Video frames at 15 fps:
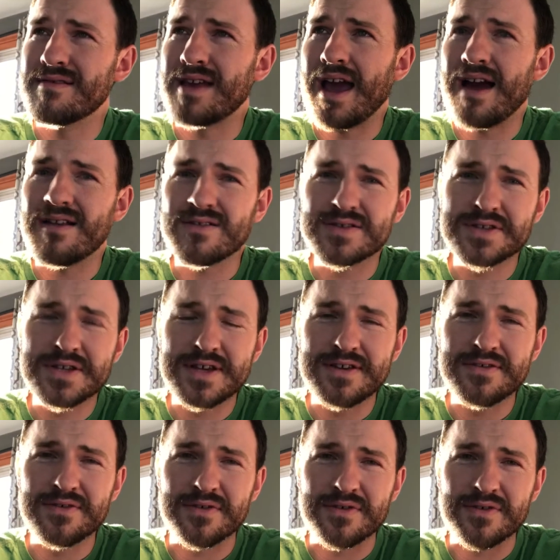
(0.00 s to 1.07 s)

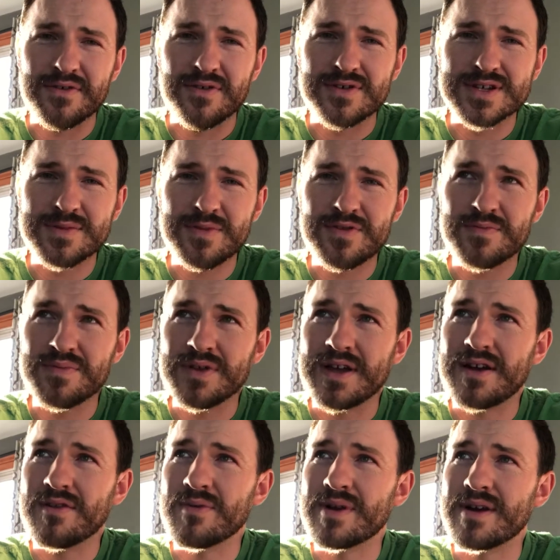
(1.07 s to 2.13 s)
galaxy or some other
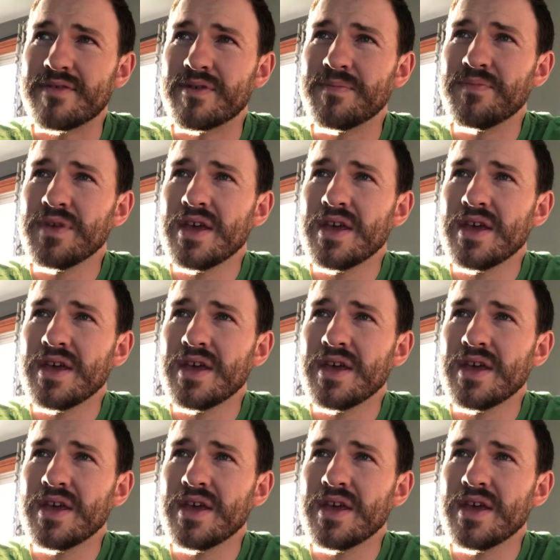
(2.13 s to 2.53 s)
planet or whatever.